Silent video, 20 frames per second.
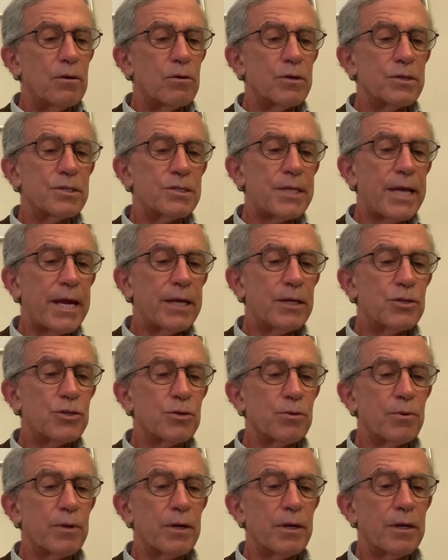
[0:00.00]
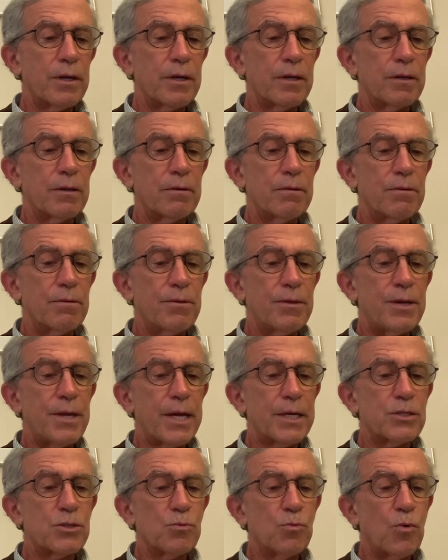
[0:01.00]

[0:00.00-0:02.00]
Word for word: or sanctuary, the next